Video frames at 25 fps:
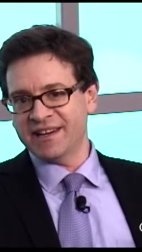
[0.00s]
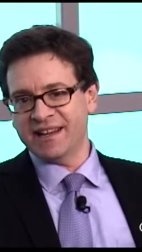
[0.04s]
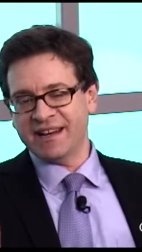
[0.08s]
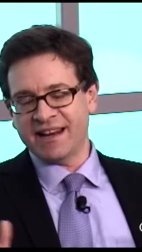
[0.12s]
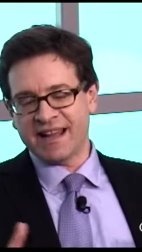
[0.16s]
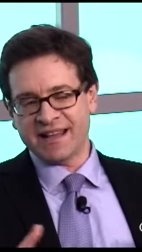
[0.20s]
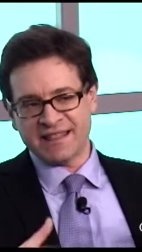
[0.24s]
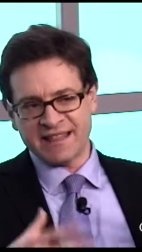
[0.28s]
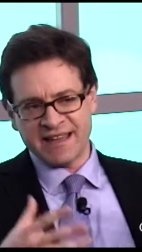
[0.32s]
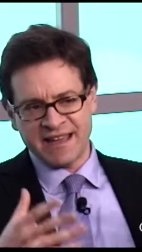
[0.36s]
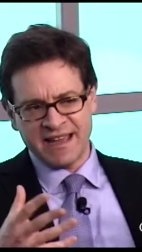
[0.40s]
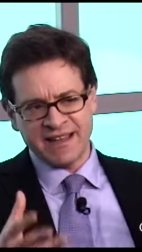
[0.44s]
And
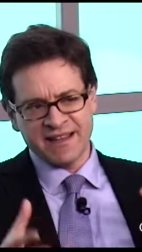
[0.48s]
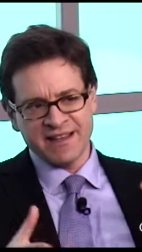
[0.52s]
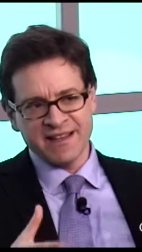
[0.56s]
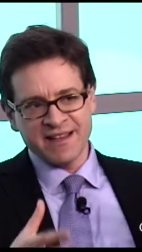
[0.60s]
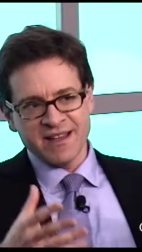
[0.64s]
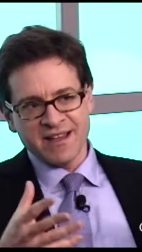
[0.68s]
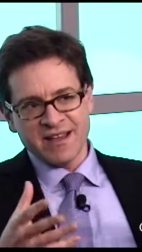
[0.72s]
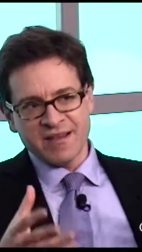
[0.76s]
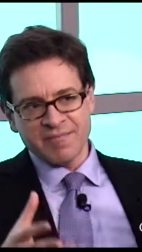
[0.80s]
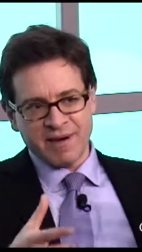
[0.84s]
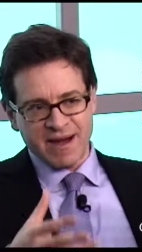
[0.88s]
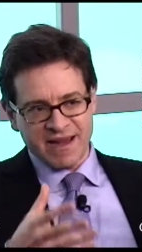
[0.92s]
I think
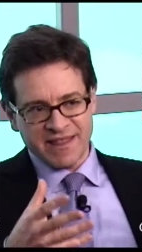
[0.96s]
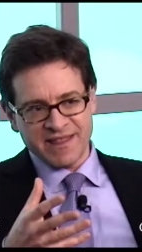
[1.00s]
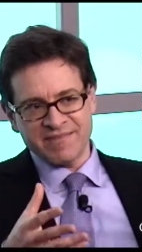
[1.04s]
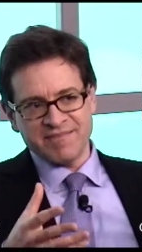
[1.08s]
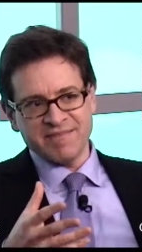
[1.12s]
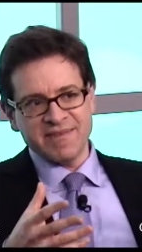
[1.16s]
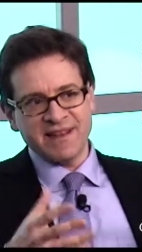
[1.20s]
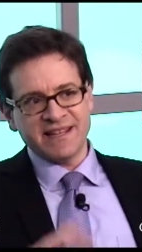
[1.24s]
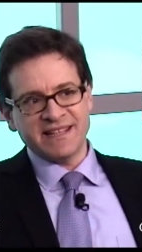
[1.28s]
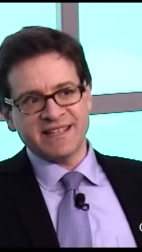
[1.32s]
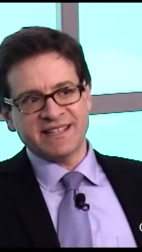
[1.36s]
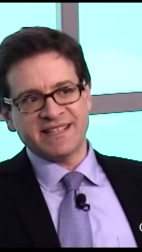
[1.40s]
by the
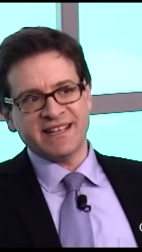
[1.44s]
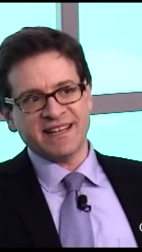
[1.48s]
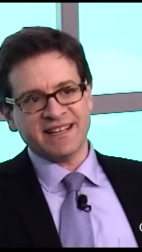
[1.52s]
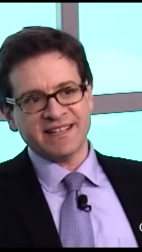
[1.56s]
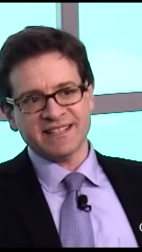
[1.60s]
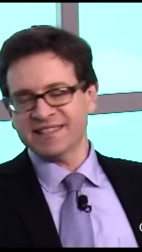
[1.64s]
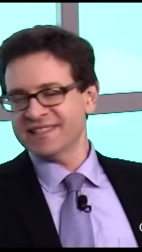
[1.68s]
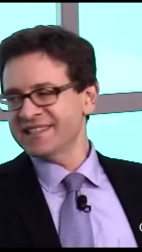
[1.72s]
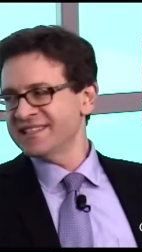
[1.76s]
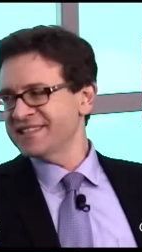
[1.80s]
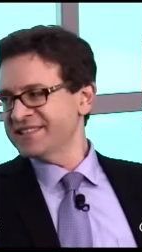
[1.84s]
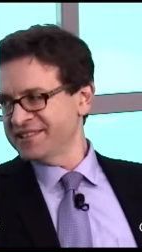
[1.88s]

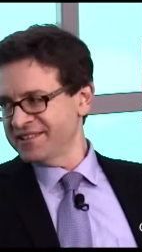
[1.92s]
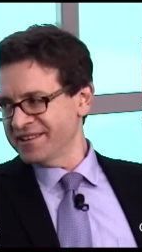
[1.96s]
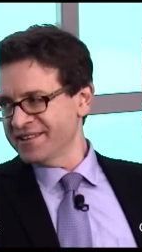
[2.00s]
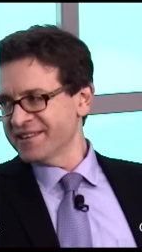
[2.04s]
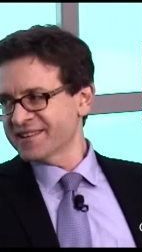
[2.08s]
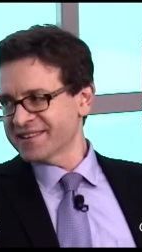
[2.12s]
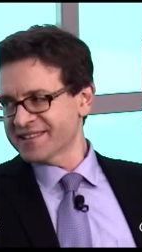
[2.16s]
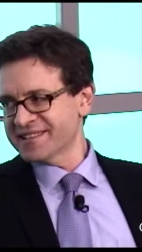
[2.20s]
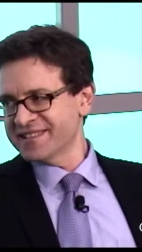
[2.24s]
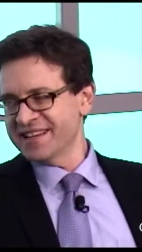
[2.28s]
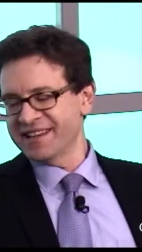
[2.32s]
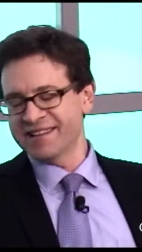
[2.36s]
mid-'60s,
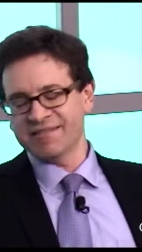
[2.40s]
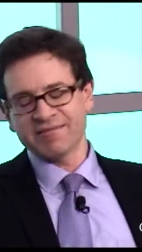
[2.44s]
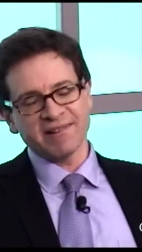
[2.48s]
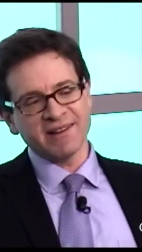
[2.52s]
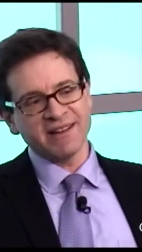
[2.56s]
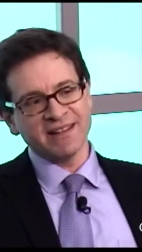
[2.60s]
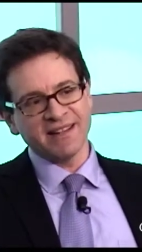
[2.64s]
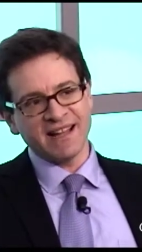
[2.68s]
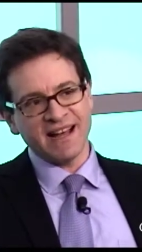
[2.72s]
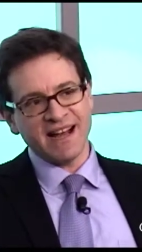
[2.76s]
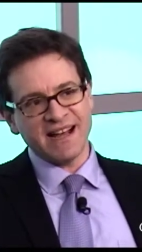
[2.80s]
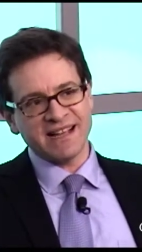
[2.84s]
Dirksen
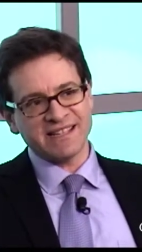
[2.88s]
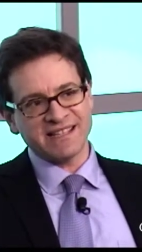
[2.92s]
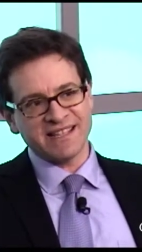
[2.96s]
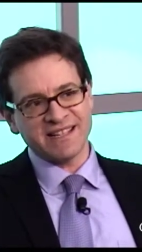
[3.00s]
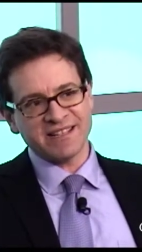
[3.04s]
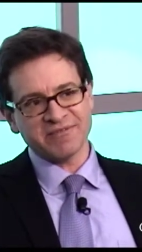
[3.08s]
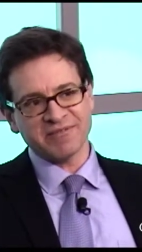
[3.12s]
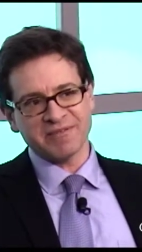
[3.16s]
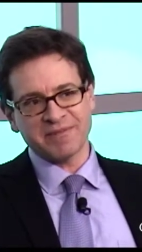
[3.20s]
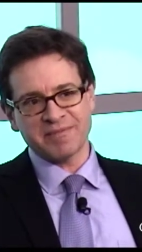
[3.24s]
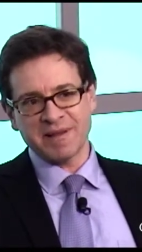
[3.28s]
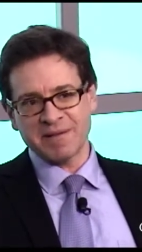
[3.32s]
realized
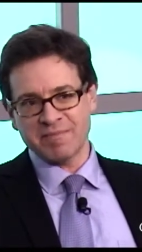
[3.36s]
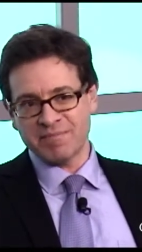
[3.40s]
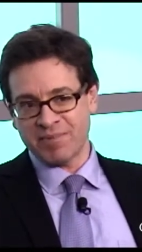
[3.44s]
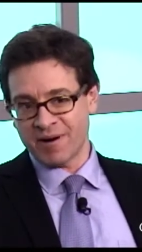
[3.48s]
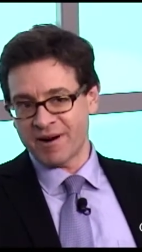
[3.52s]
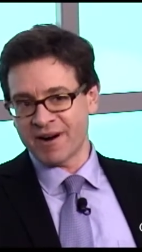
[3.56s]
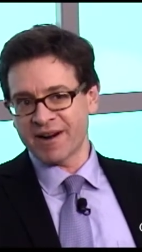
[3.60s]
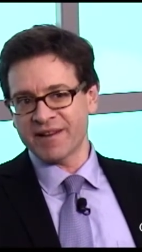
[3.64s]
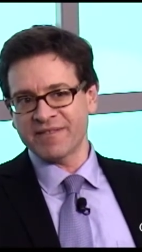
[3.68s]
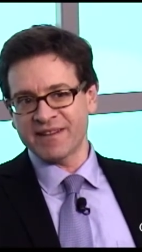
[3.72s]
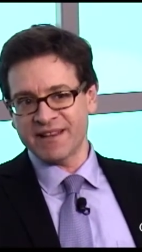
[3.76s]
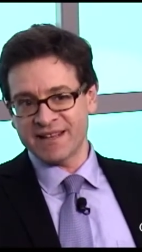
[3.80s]
this would be
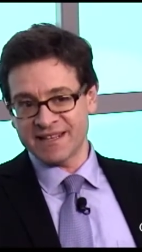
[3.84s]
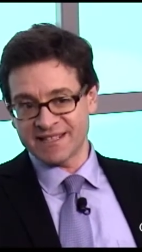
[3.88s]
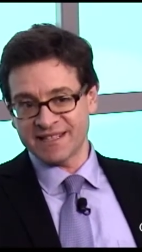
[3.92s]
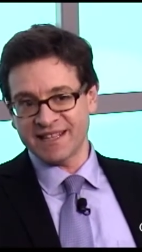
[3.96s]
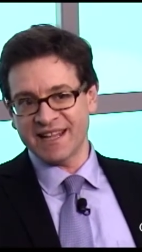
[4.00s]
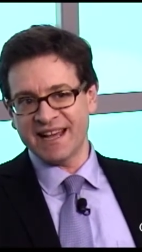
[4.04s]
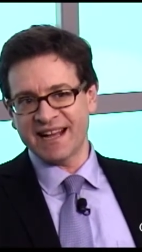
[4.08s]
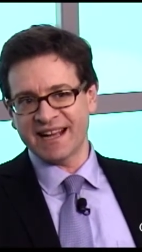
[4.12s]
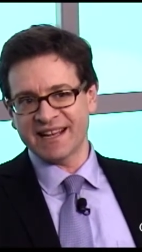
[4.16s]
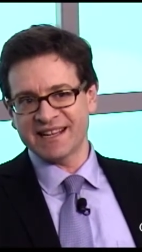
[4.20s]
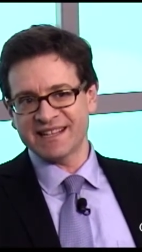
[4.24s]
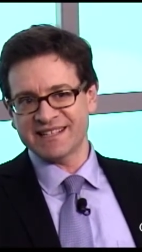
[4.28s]
part of his
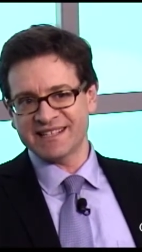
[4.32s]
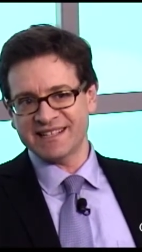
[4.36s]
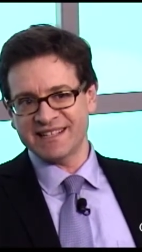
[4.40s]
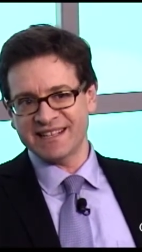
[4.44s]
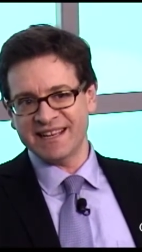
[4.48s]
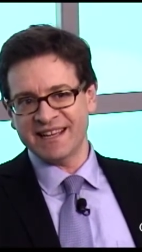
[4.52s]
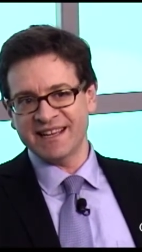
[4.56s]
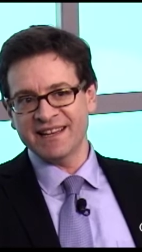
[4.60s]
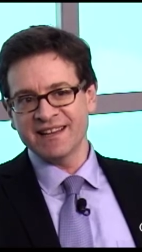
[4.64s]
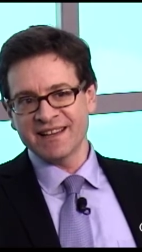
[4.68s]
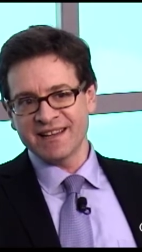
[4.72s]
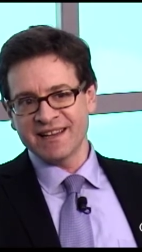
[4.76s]

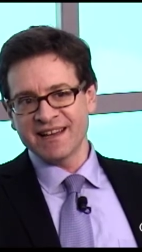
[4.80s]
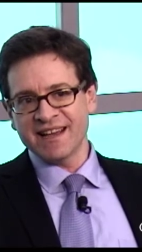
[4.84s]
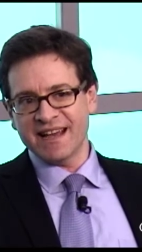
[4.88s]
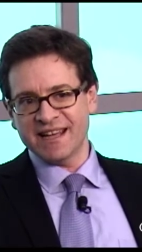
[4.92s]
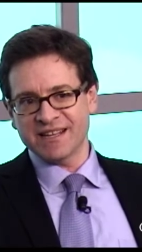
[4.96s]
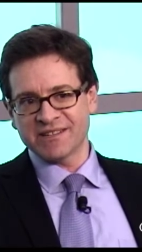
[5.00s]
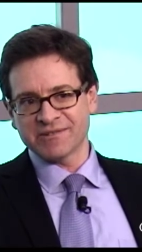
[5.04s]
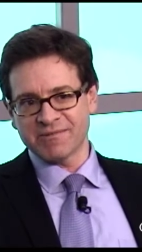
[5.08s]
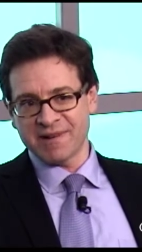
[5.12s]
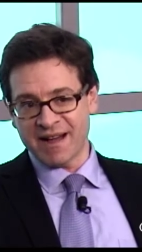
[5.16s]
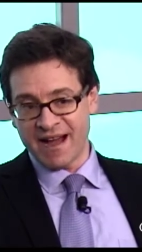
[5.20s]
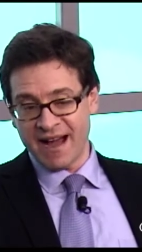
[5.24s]
legacy
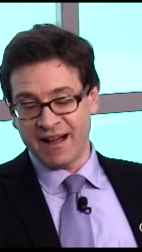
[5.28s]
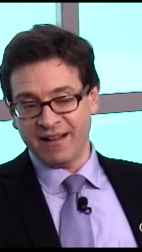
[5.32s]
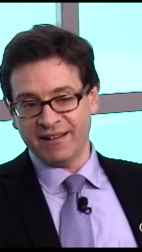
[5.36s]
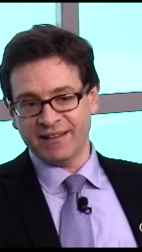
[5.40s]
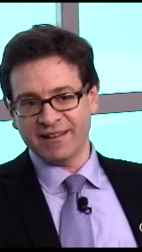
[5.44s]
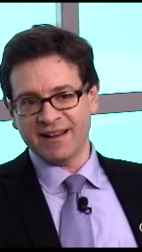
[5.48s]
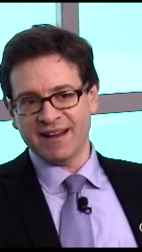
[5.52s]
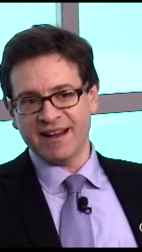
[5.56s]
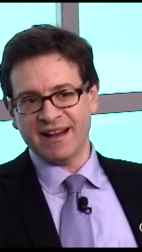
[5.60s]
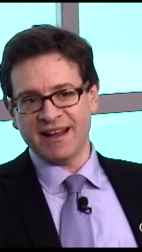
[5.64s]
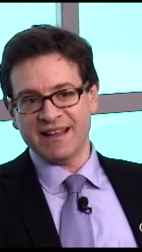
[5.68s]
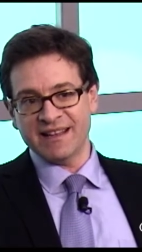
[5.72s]
as well,
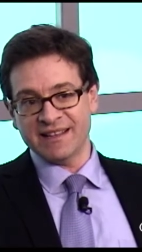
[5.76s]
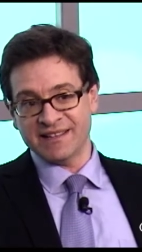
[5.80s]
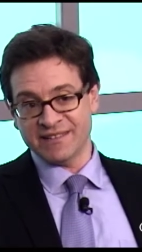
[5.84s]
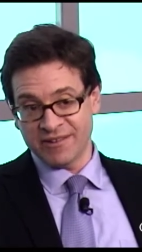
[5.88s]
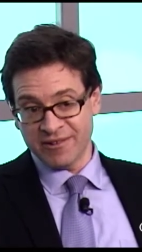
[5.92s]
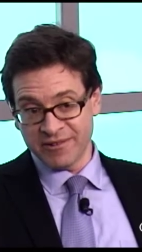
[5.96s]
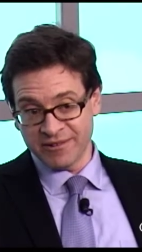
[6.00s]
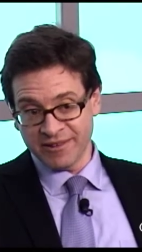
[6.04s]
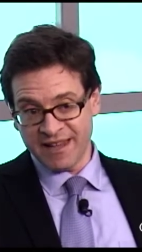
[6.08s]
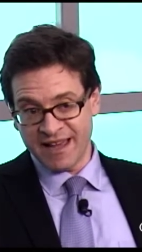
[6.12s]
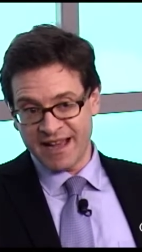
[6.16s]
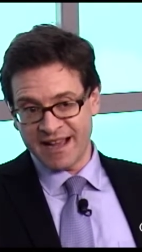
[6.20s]
his
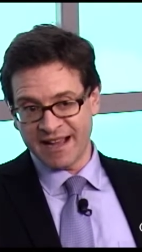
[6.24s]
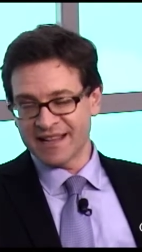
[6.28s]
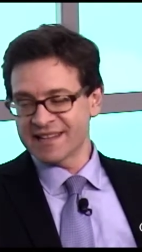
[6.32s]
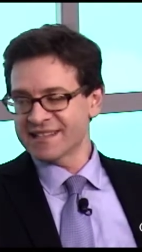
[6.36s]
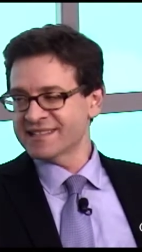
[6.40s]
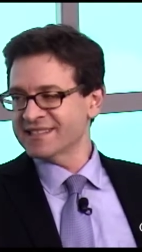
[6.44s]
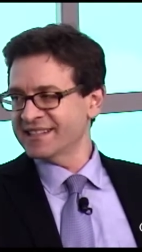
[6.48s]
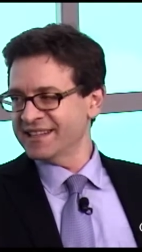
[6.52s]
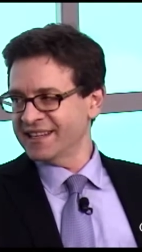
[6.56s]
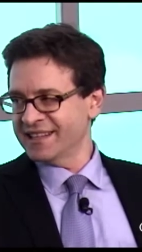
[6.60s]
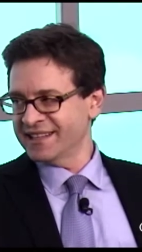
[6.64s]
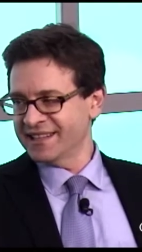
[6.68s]
own
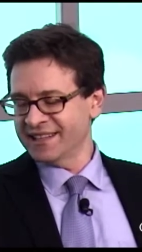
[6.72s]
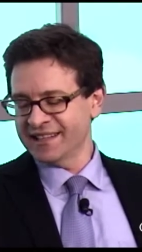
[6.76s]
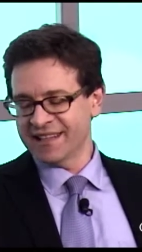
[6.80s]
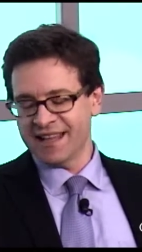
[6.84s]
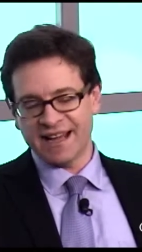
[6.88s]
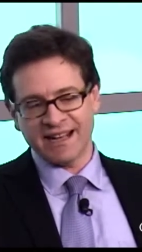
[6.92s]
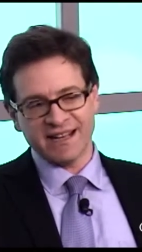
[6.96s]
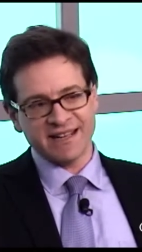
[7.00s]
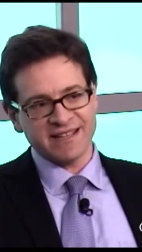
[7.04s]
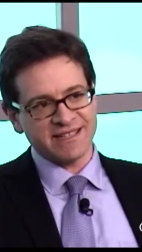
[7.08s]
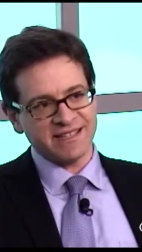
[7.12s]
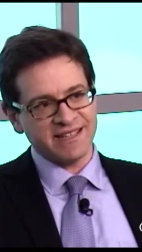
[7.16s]
legacy and the
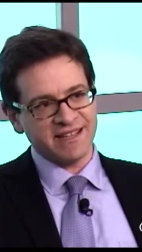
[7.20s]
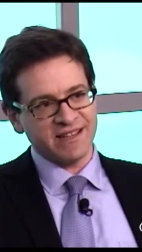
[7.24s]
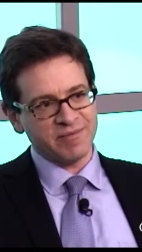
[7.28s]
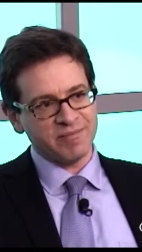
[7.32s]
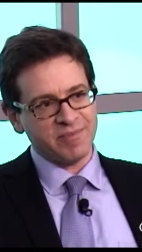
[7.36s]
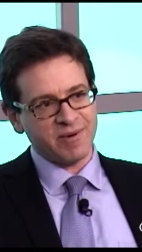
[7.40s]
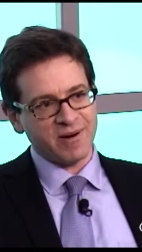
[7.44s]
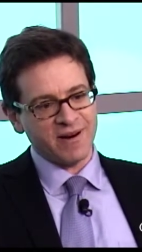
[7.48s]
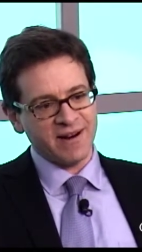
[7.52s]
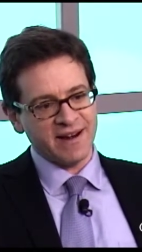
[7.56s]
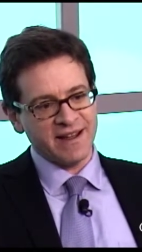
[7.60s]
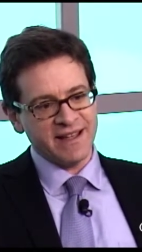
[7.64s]
legacy of the
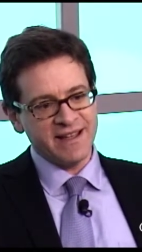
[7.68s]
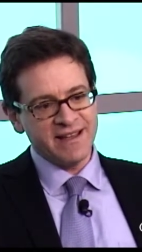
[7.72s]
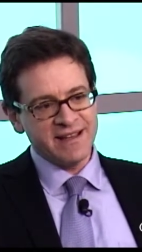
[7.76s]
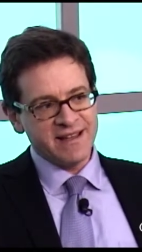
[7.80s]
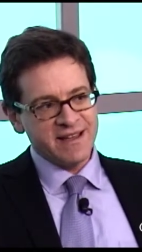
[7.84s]
party.